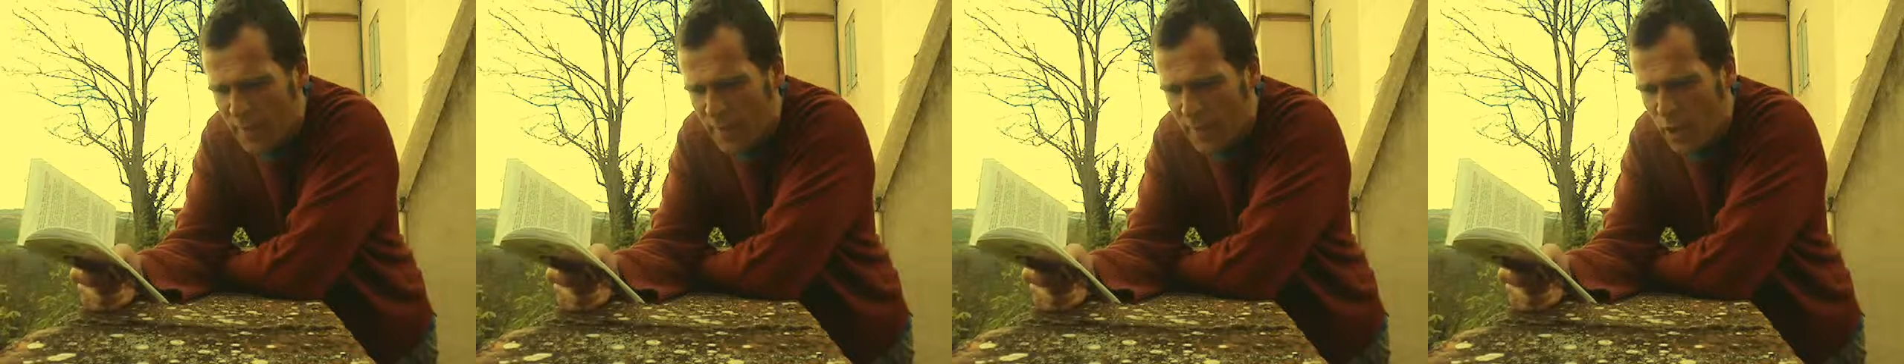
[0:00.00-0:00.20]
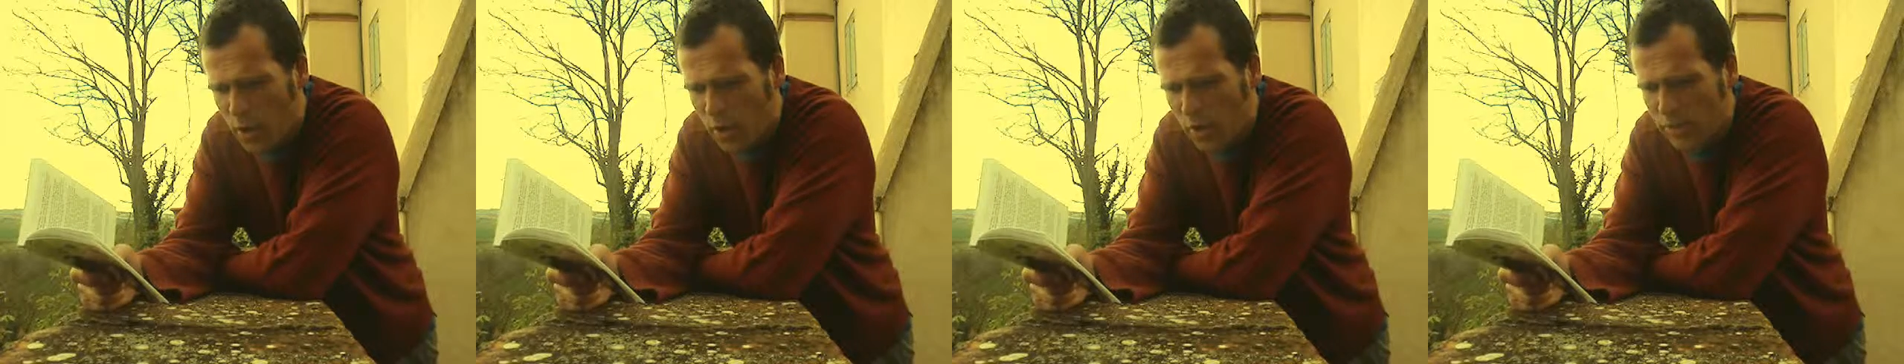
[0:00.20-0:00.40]

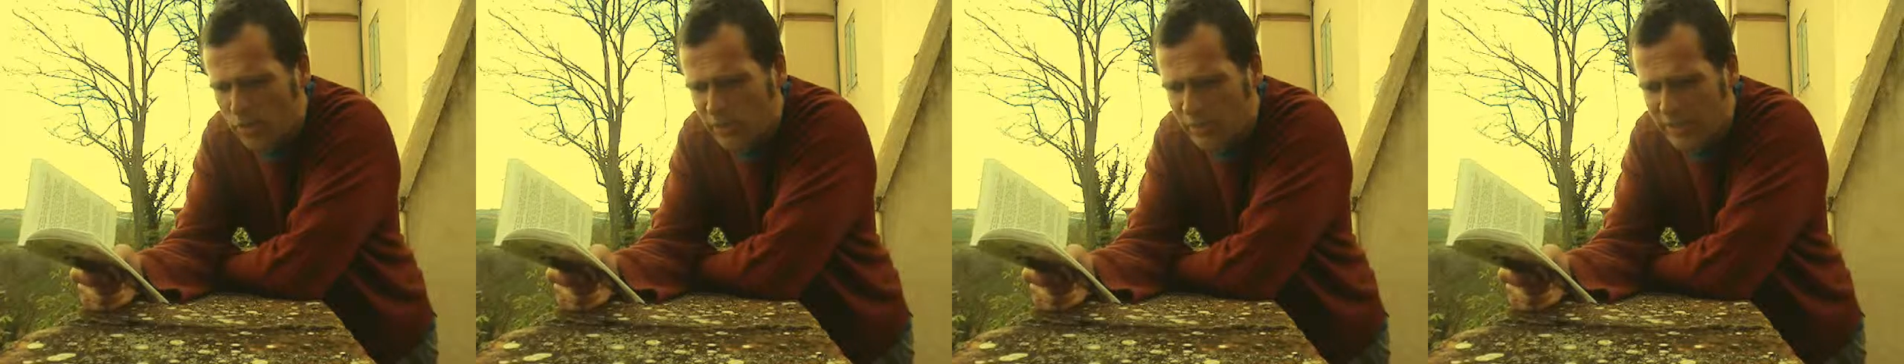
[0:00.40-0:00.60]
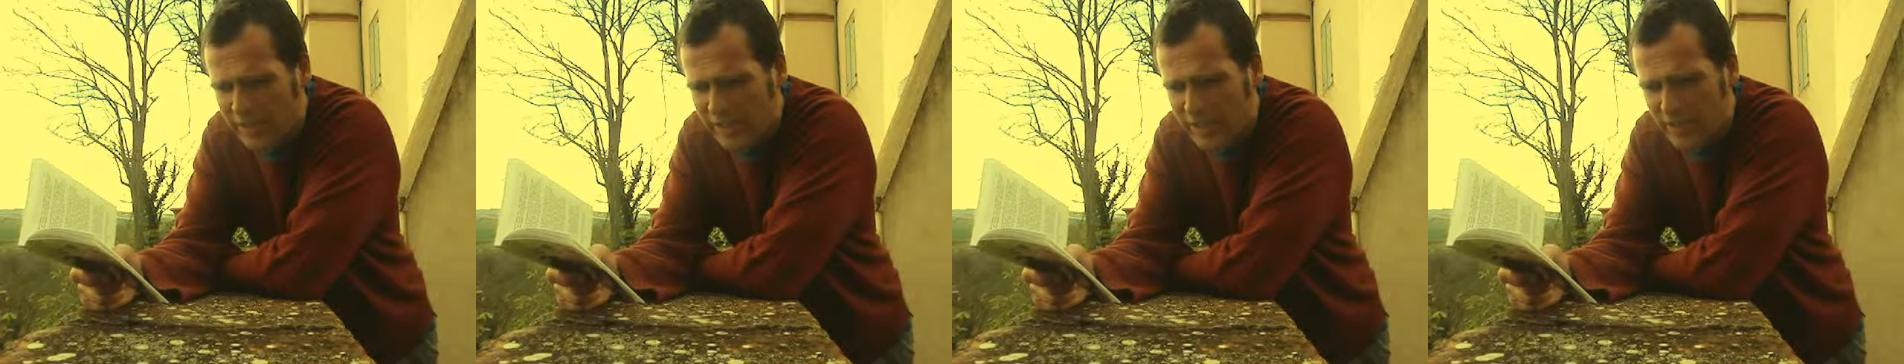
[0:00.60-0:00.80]
and the
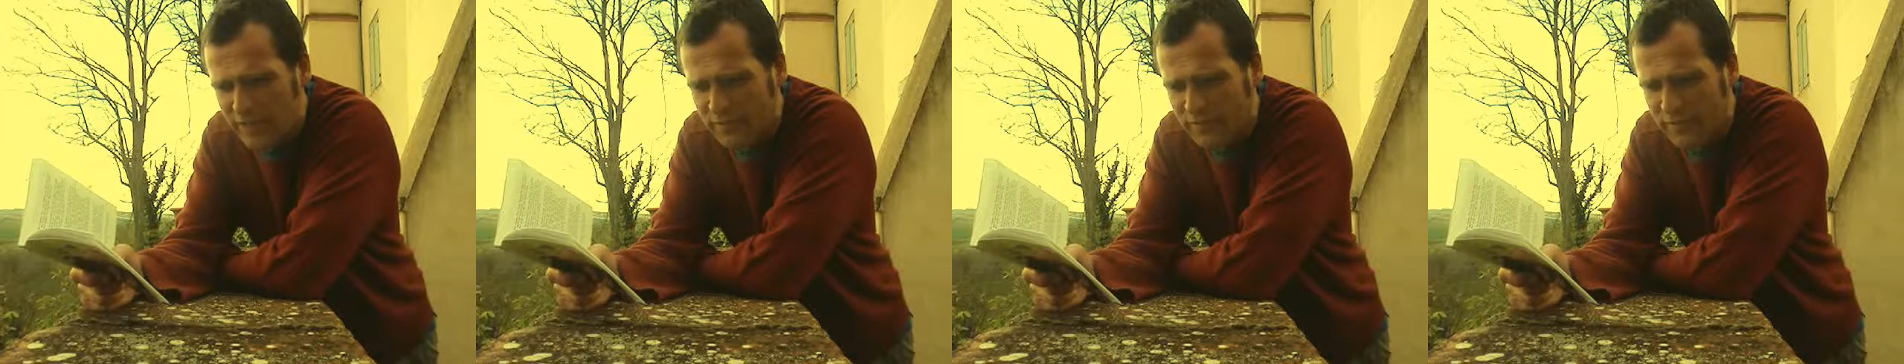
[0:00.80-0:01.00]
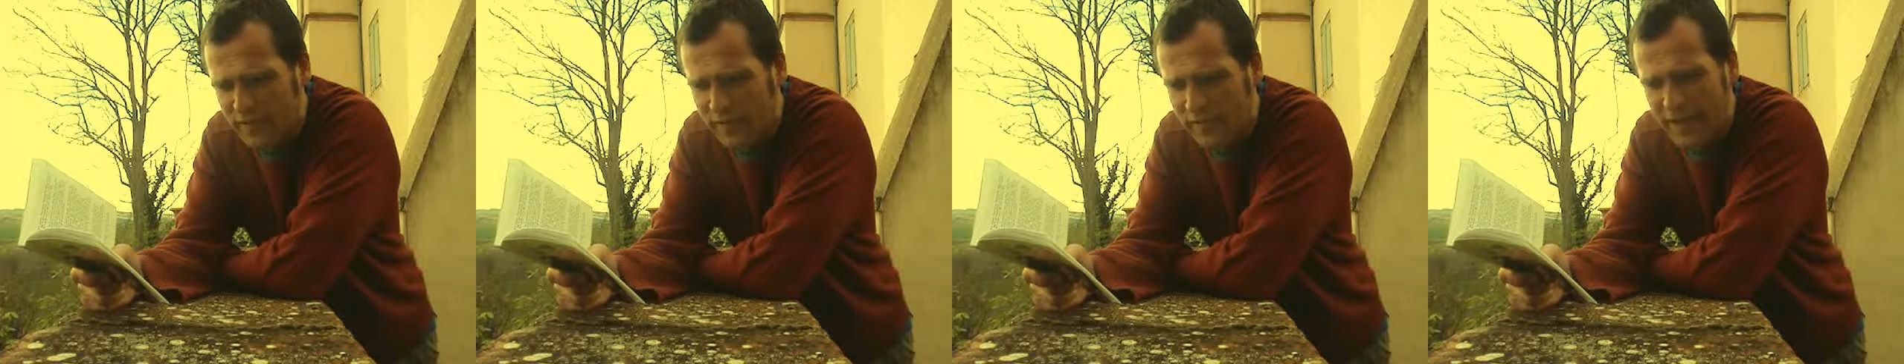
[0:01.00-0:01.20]
whole
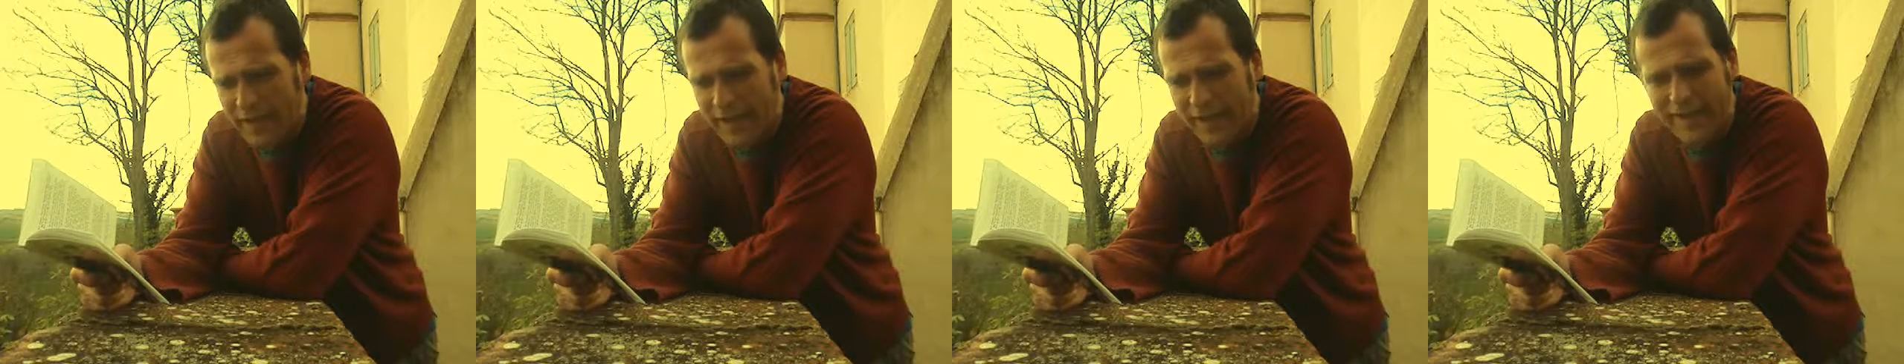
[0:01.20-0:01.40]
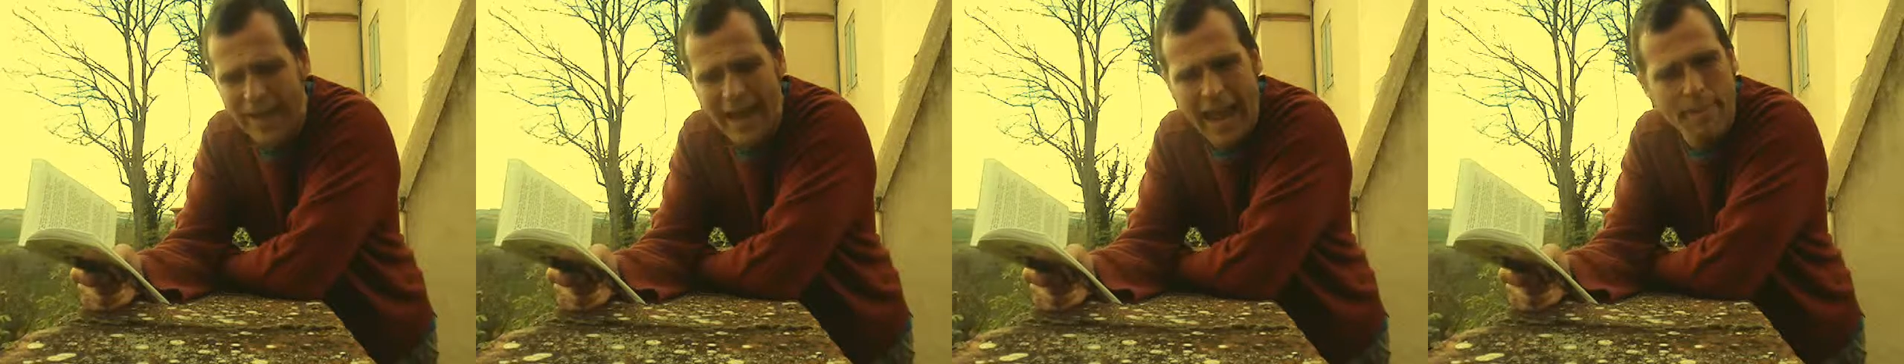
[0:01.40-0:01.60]
scene felt
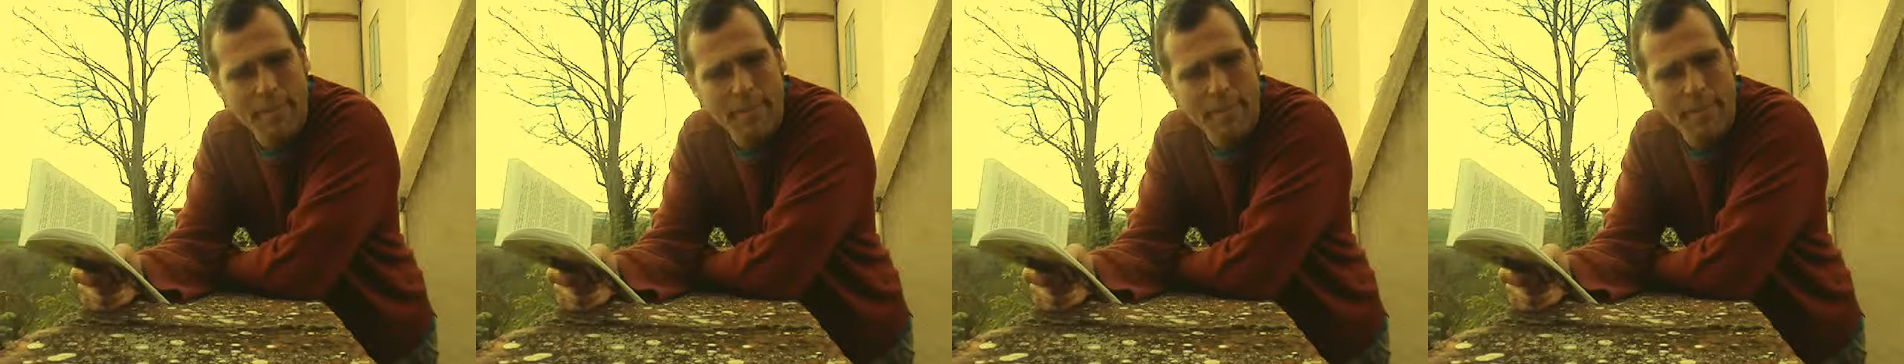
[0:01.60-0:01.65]
like an